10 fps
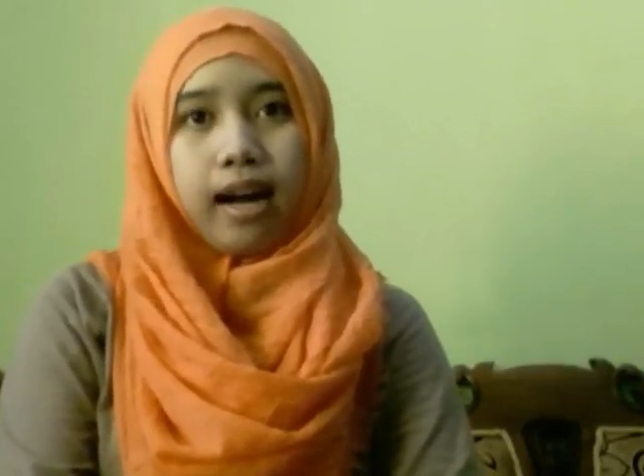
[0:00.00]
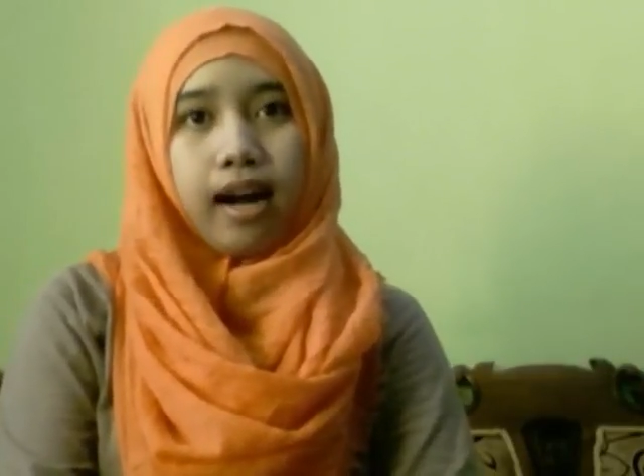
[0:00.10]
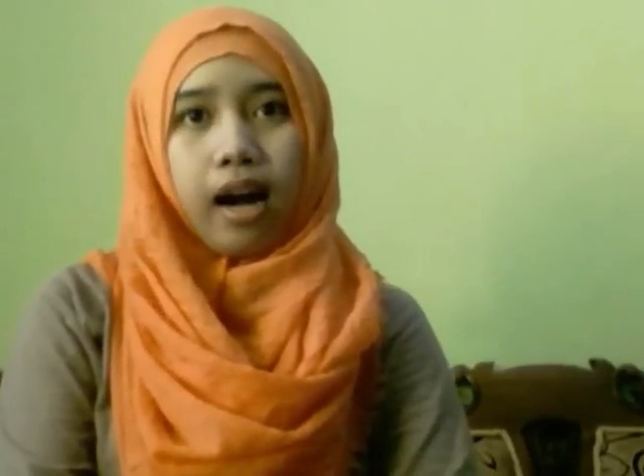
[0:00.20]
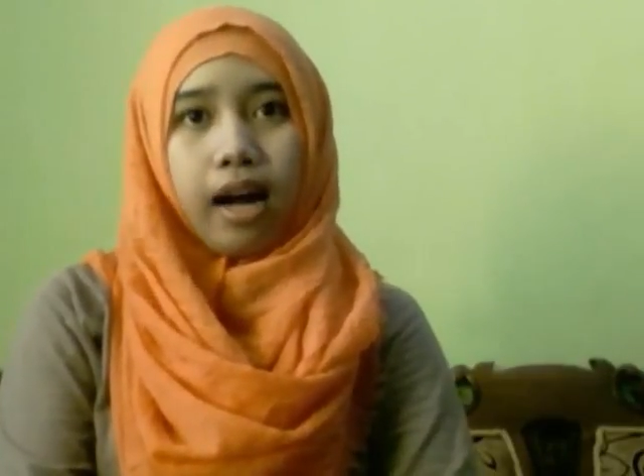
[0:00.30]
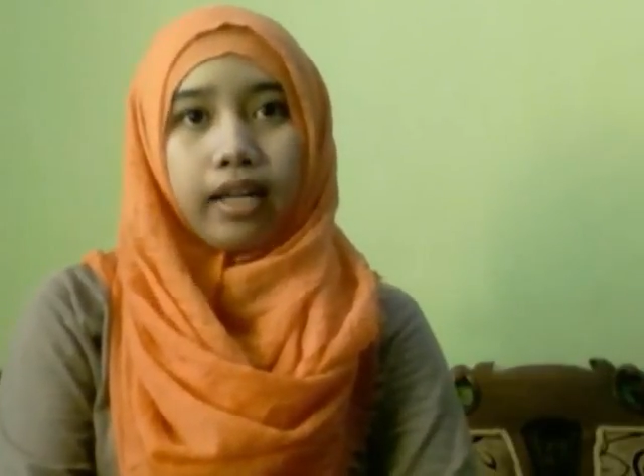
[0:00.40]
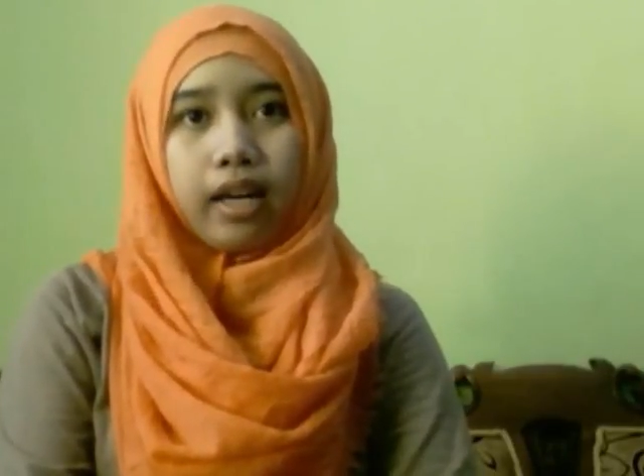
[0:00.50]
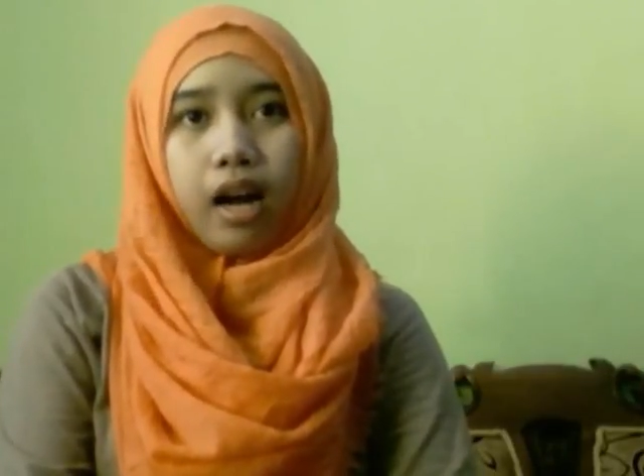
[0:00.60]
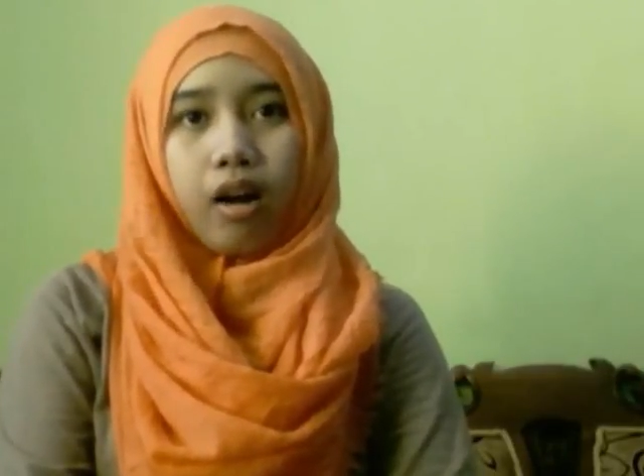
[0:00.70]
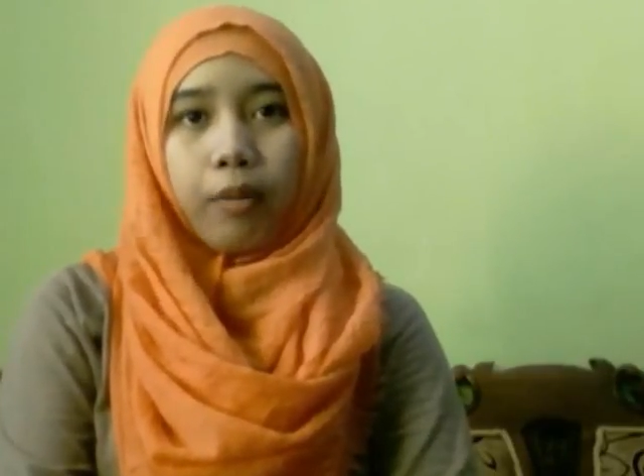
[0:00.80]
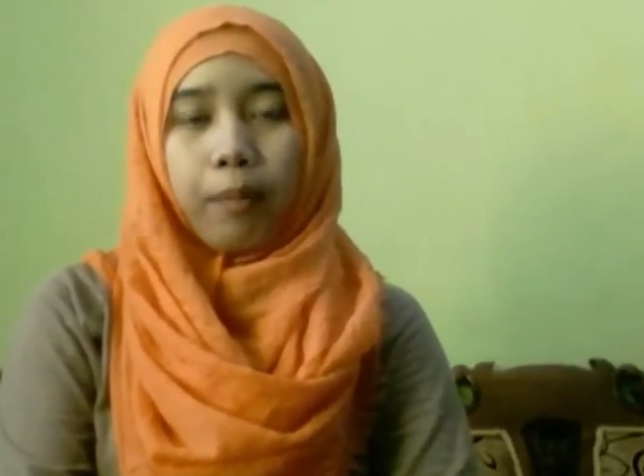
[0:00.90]
are
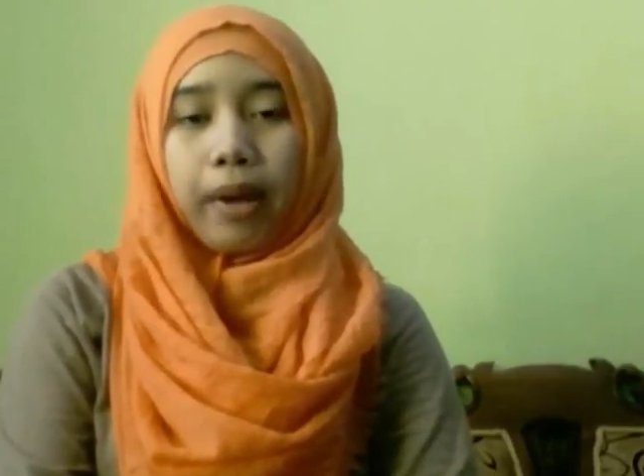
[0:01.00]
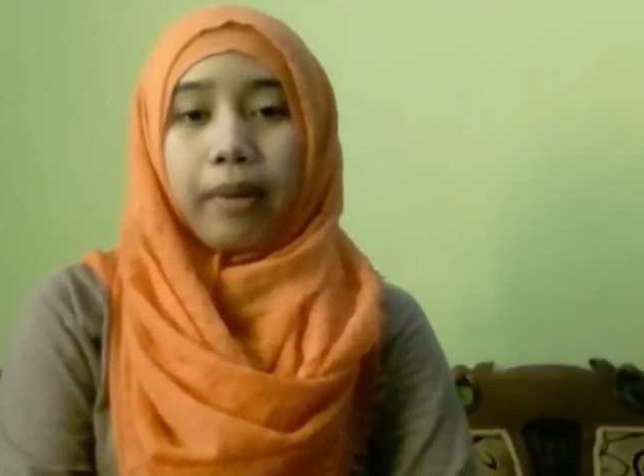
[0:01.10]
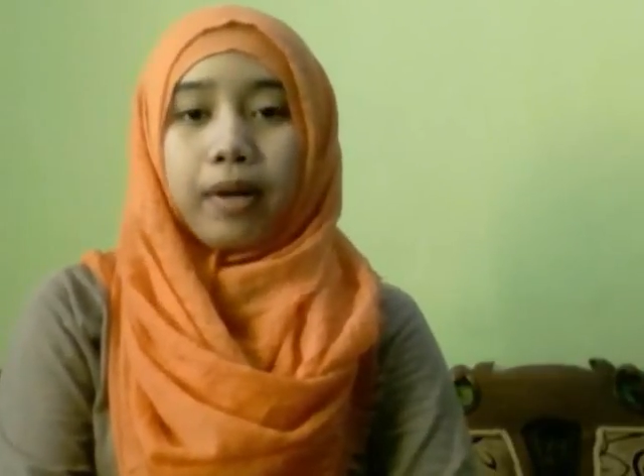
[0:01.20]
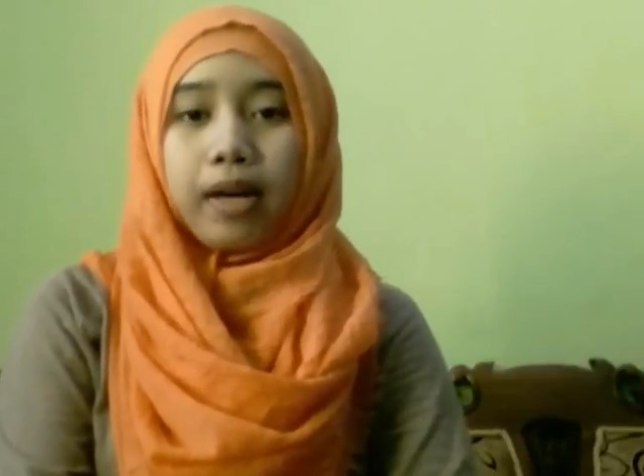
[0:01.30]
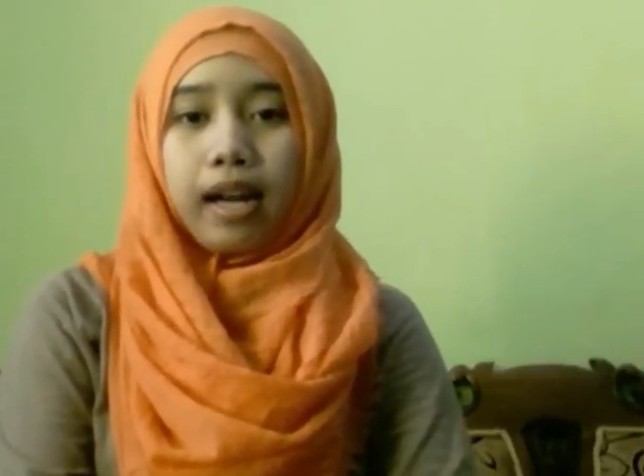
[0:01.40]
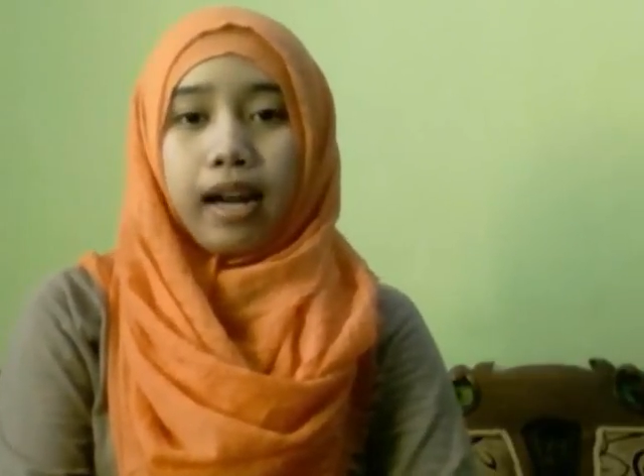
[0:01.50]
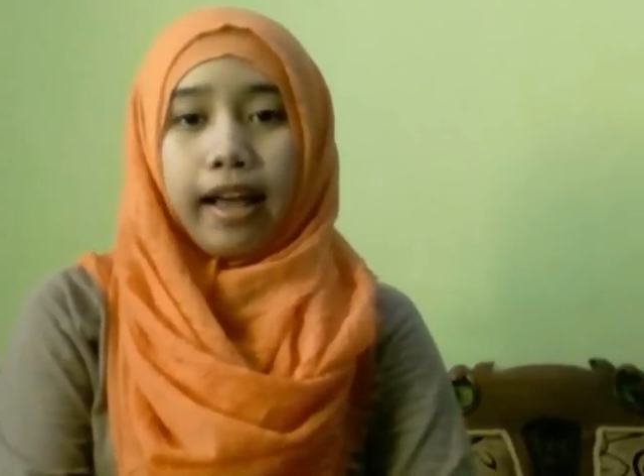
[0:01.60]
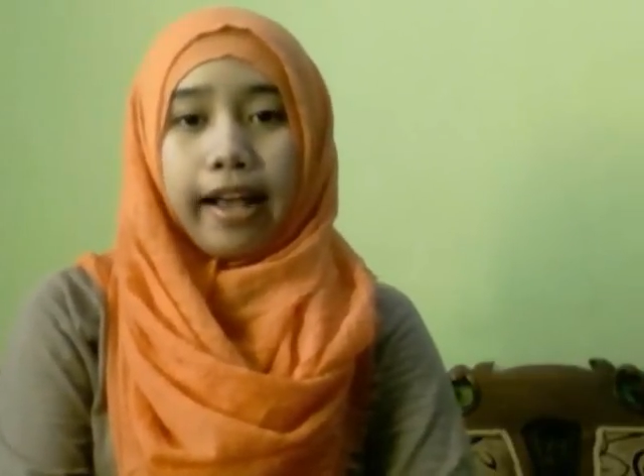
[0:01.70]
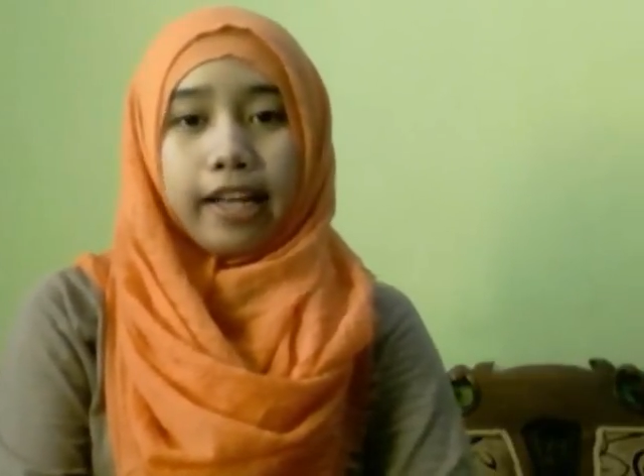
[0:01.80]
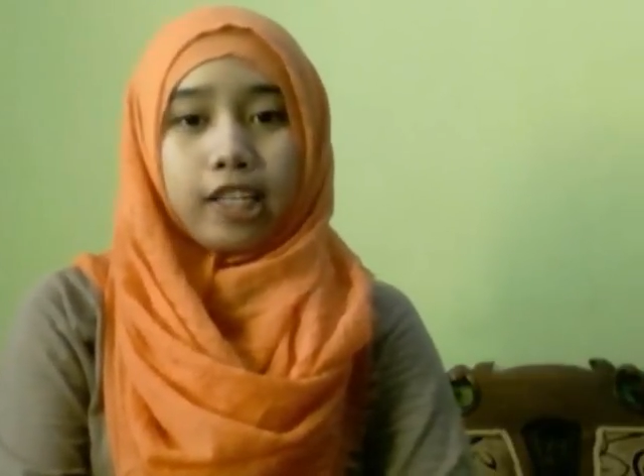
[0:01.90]
account payable,
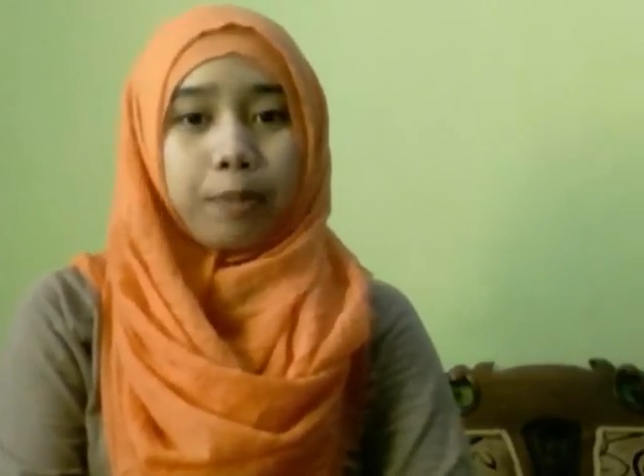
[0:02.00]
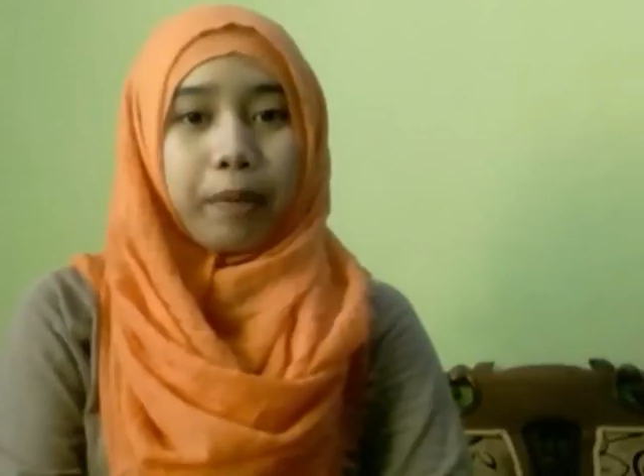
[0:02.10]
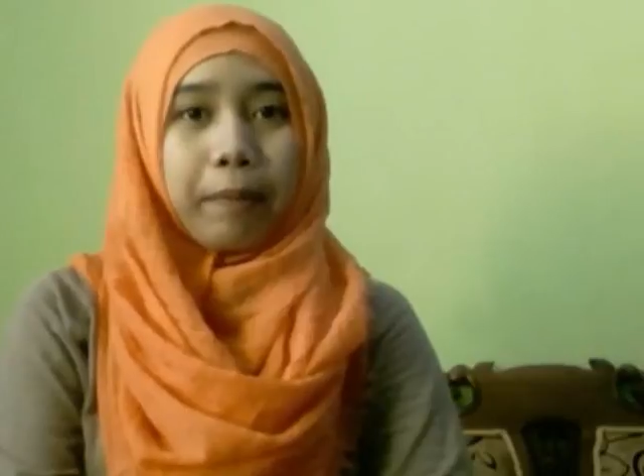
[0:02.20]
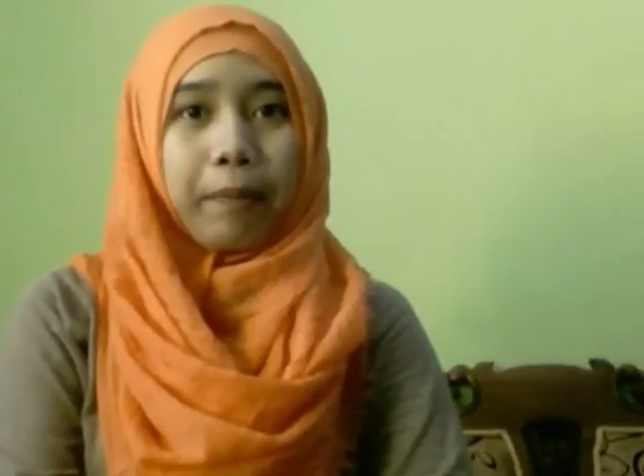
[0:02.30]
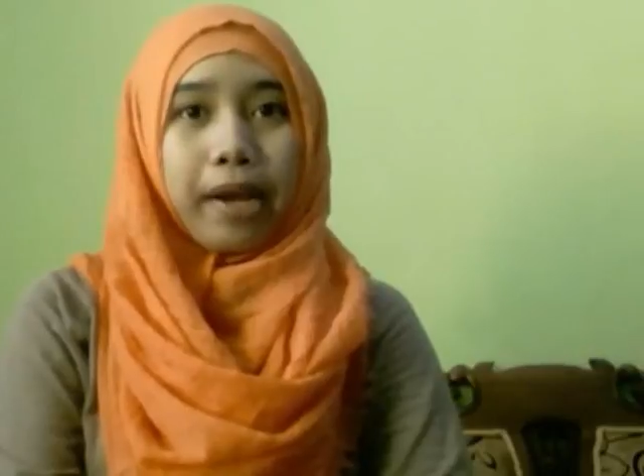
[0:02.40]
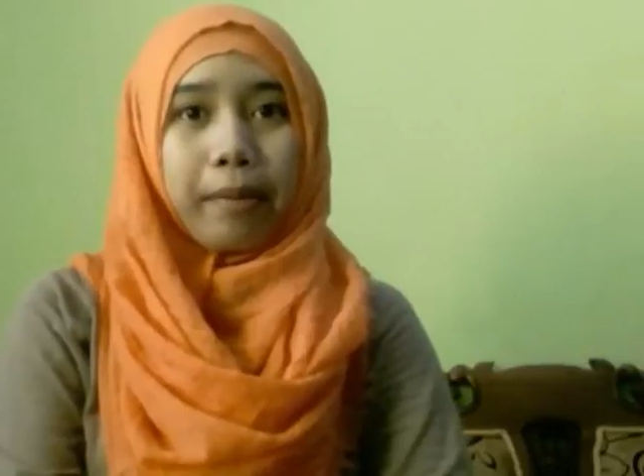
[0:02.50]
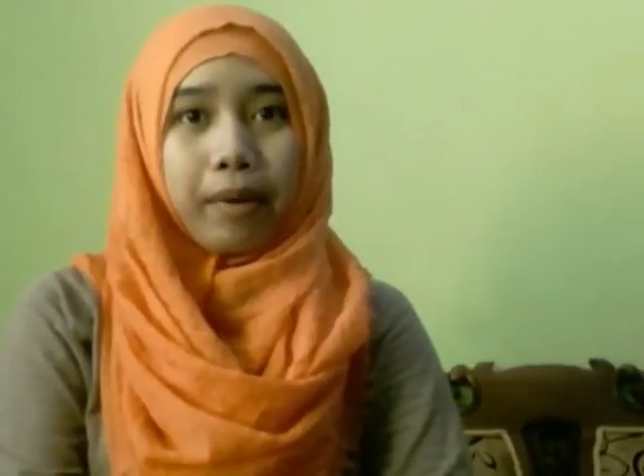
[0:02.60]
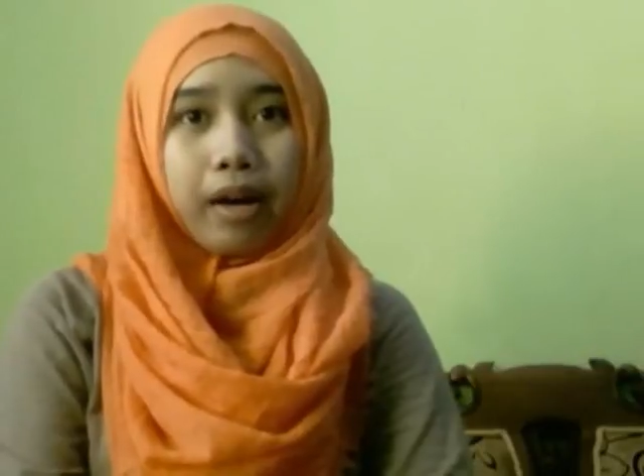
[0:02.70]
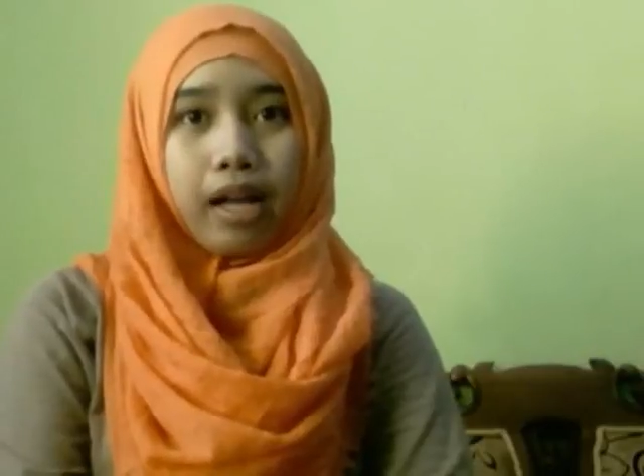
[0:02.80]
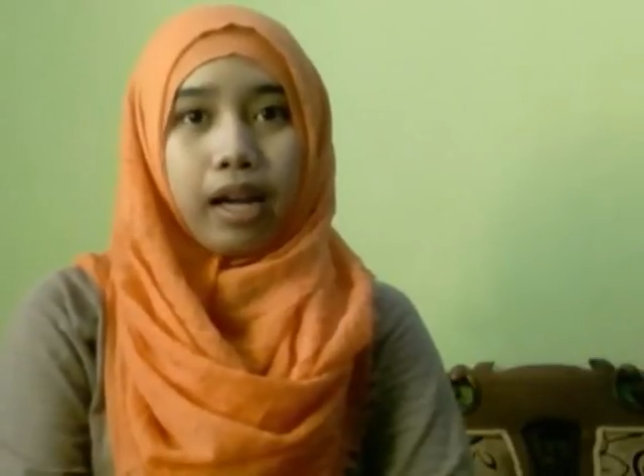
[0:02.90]
expense
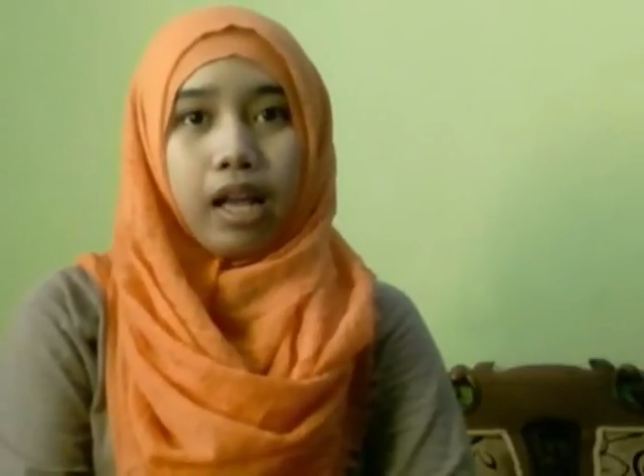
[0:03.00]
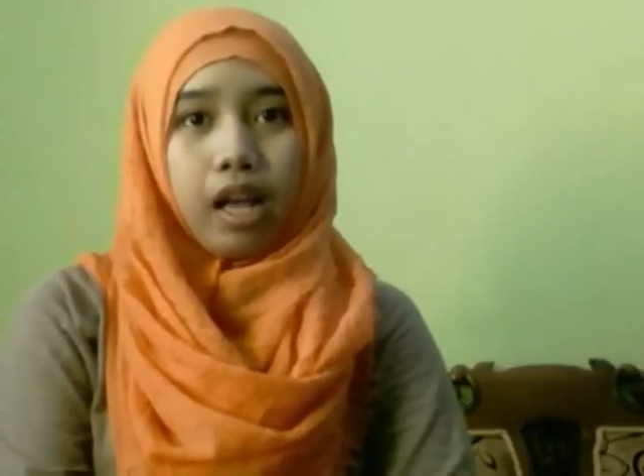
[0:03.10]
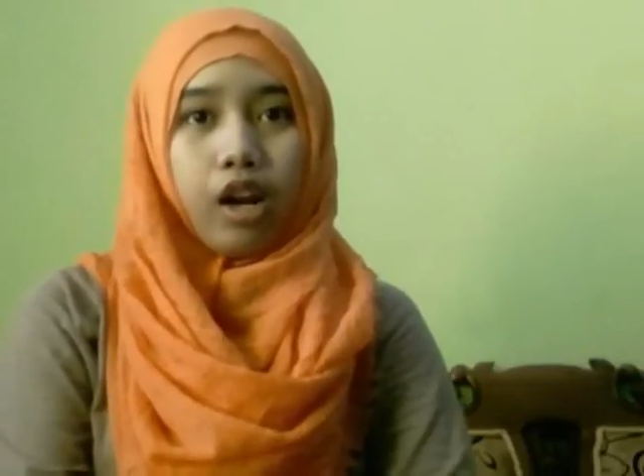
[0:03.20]
payable,